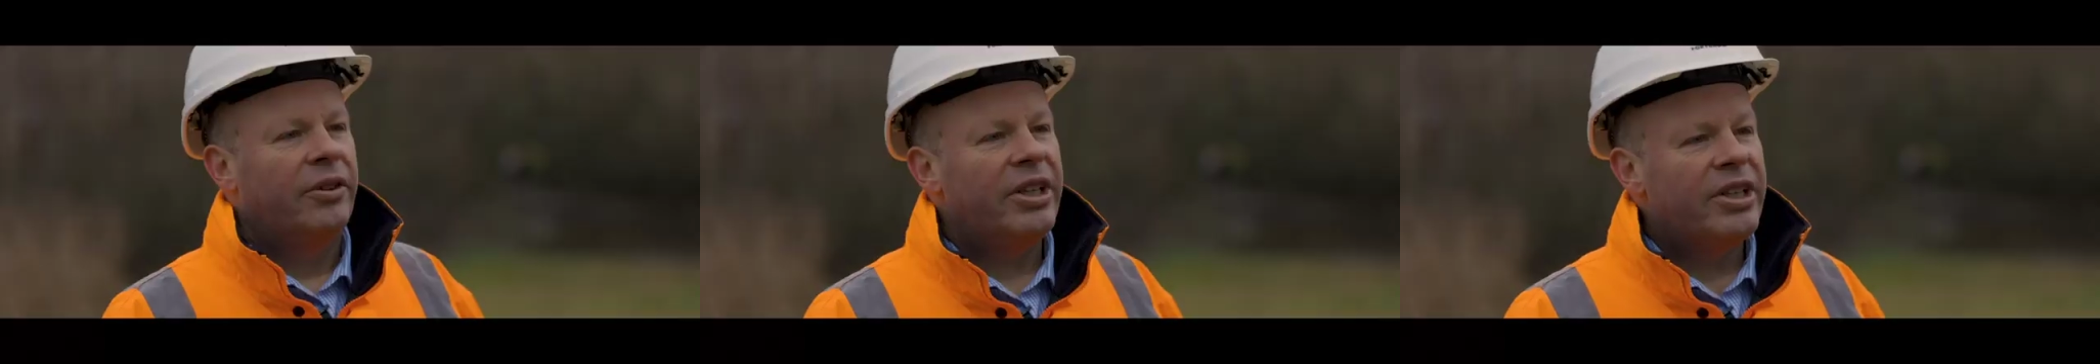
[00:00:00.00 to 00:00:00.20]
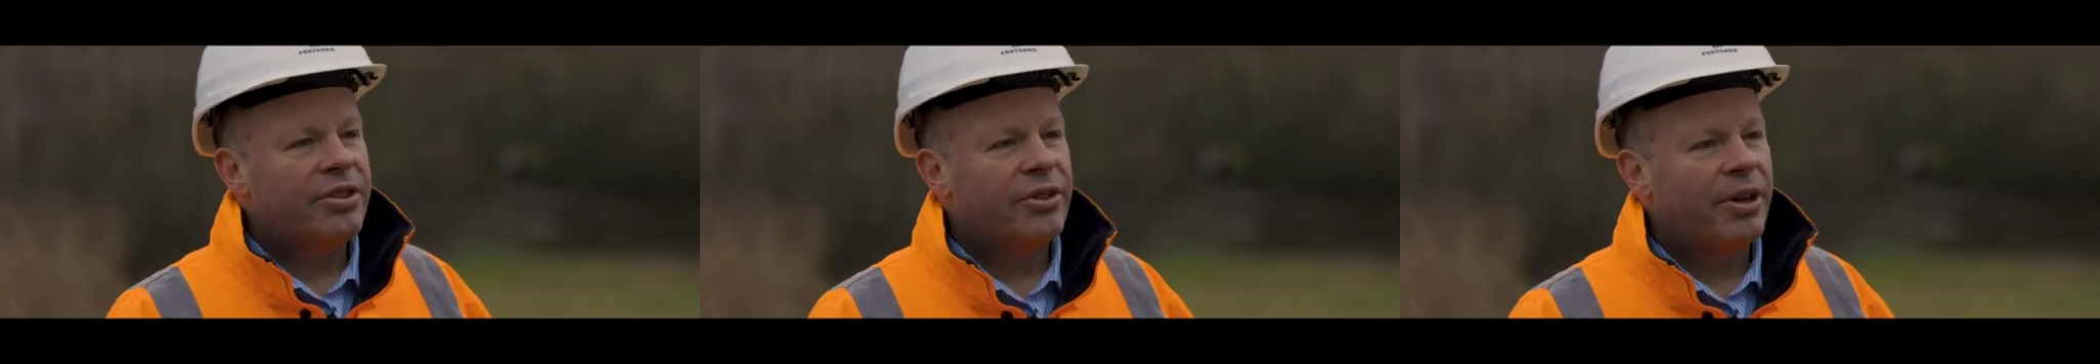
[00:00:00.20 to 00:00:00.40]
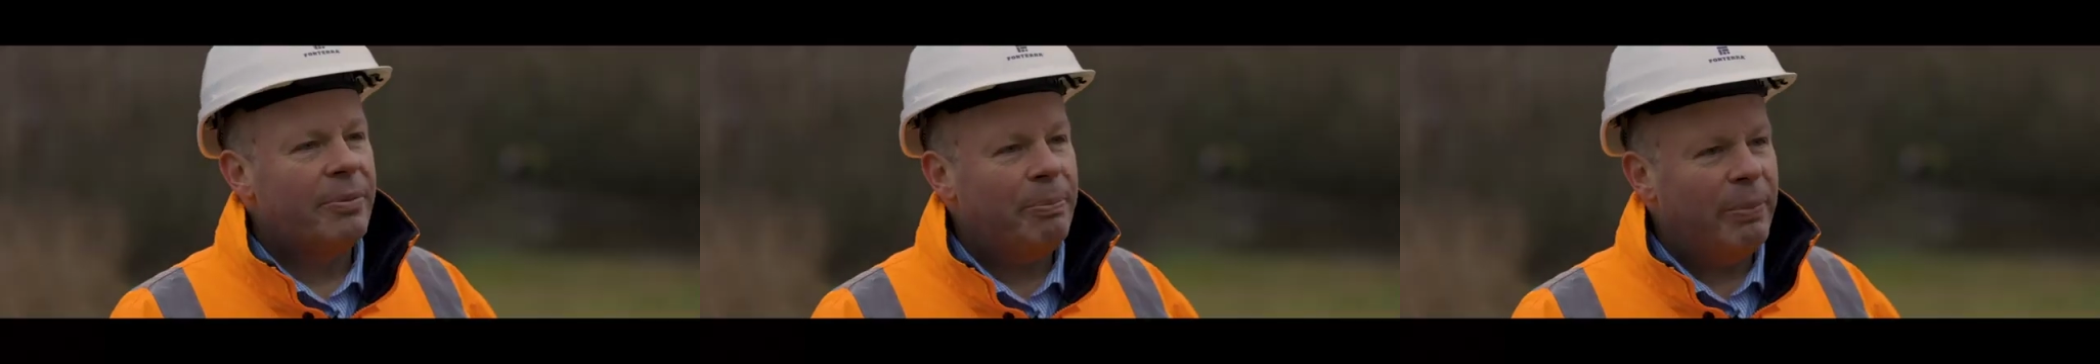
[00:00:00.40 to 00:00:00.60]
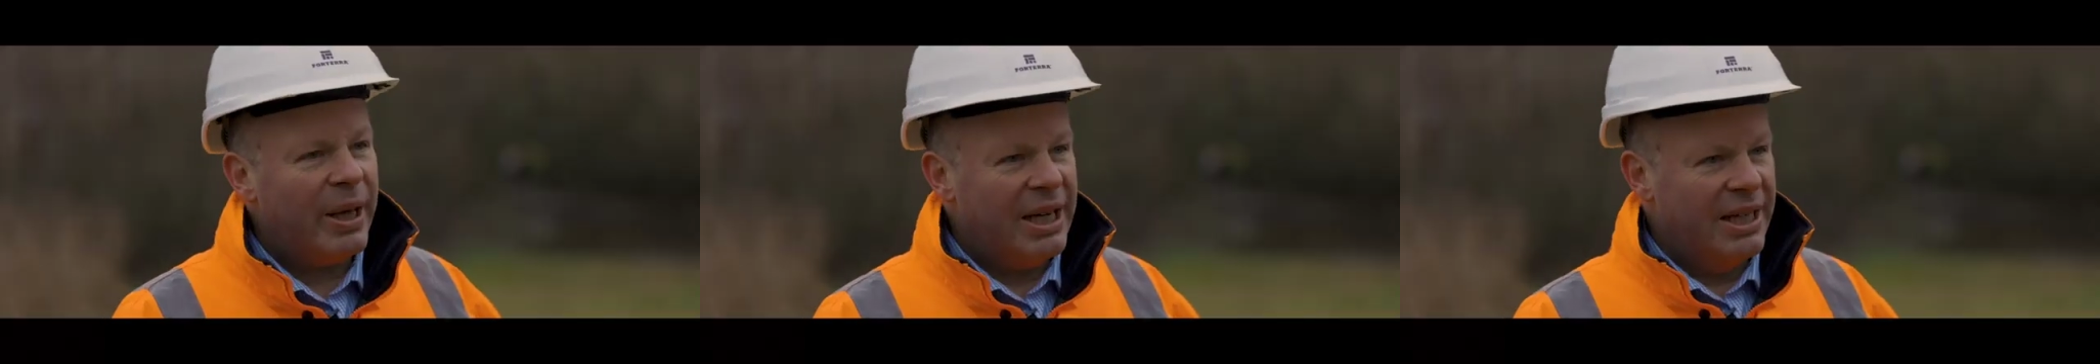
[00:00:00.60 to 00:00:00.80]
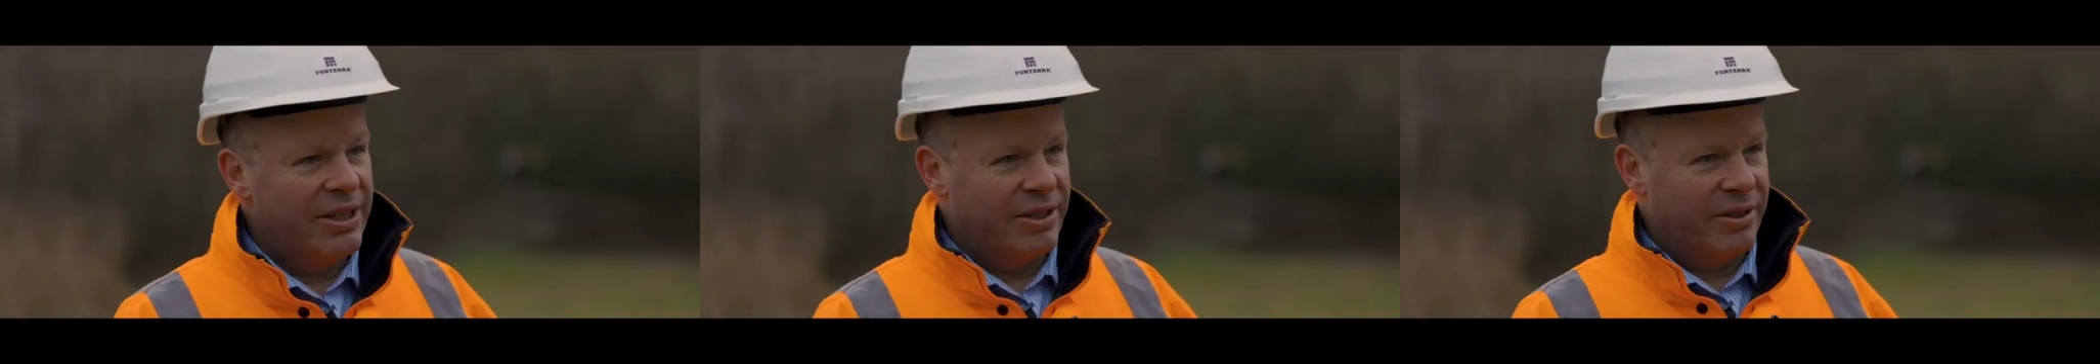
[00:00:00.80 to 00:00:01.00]
These three
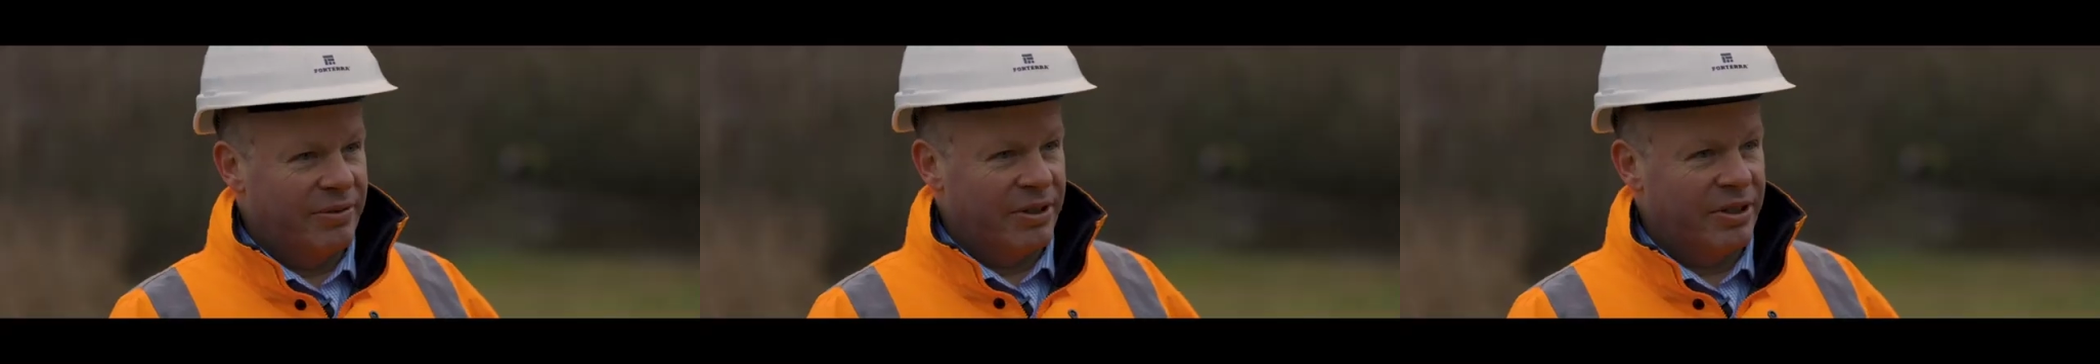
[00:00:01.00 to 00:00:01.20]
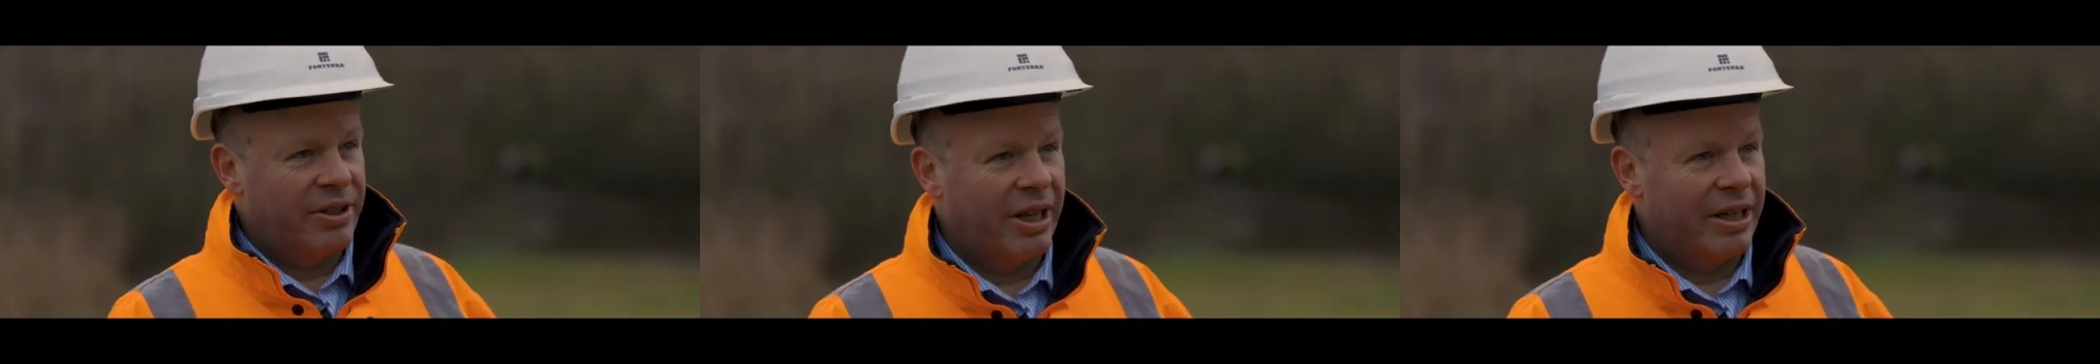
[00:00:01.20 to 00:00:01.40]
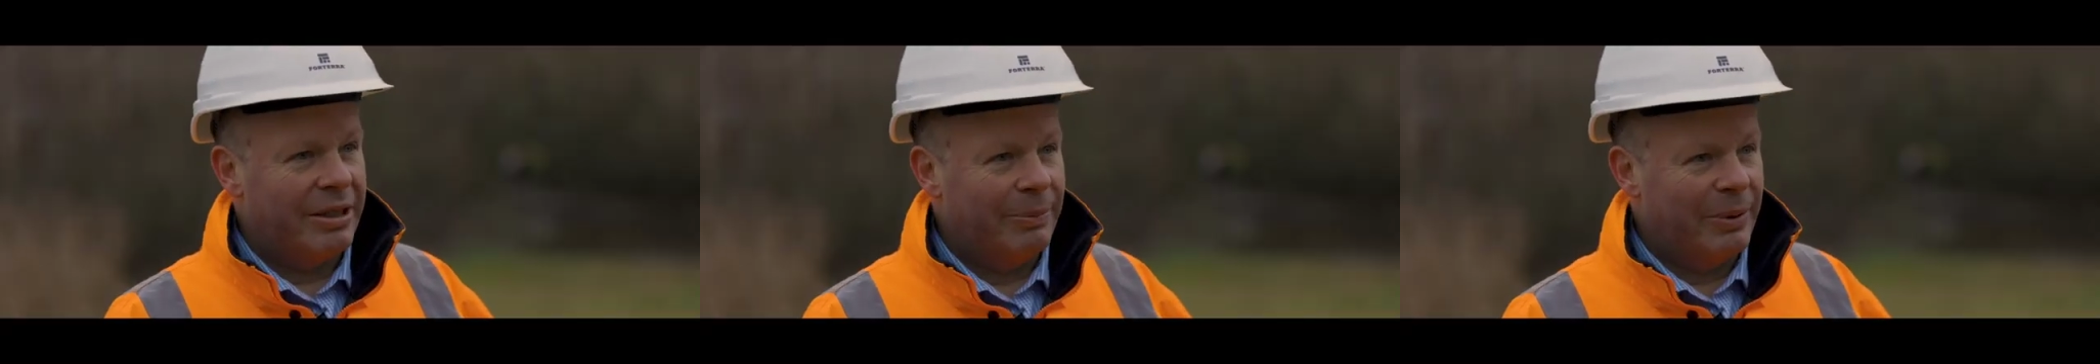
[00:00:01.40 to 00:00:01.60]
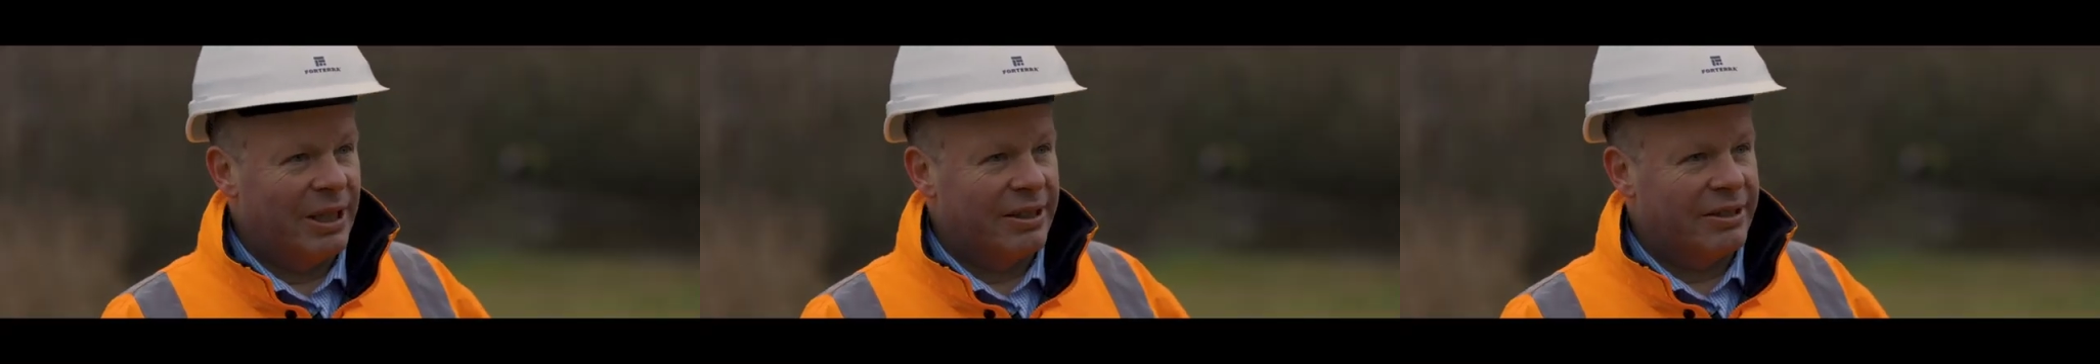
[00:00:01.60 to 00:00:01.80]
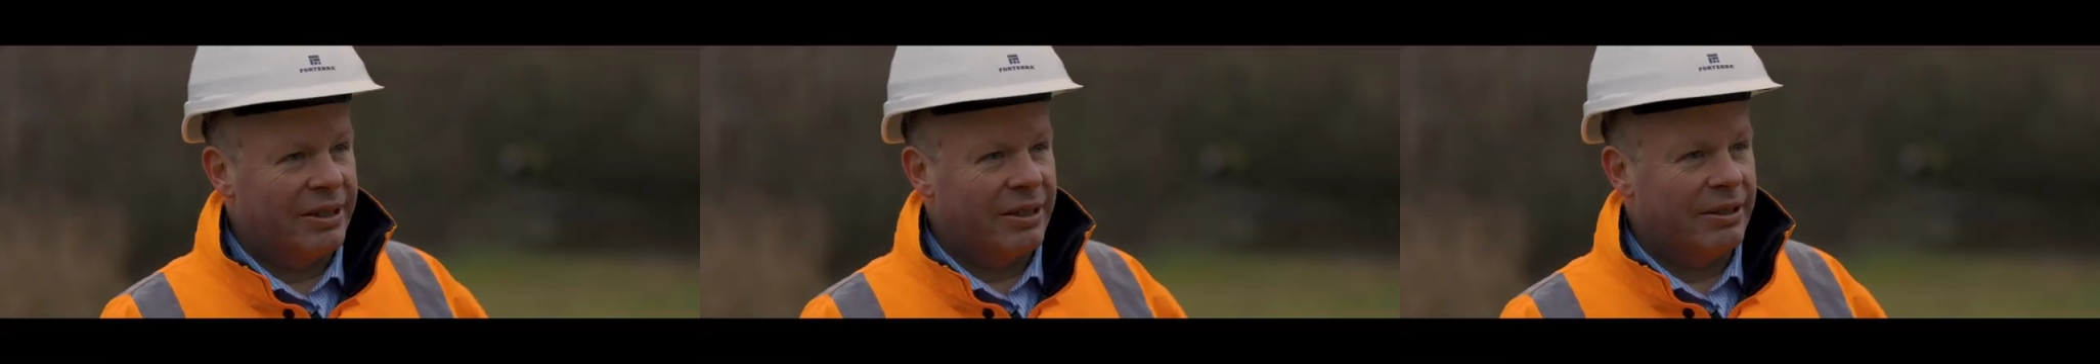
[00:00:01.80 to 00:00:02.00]
pillars of
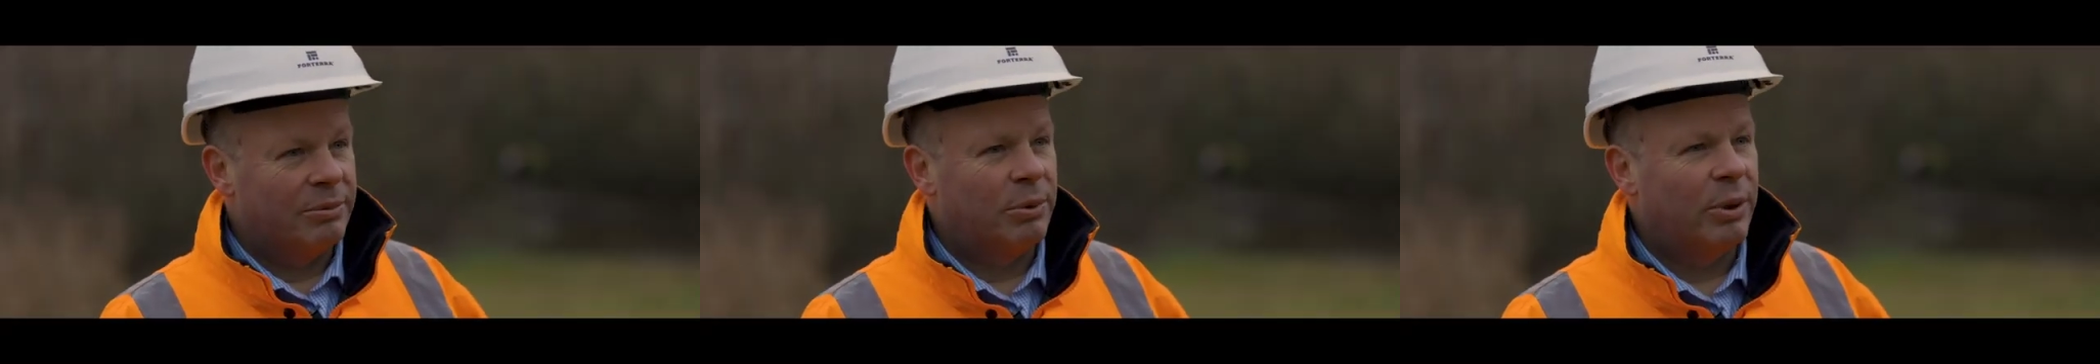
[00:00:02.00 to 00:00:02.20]
sustainability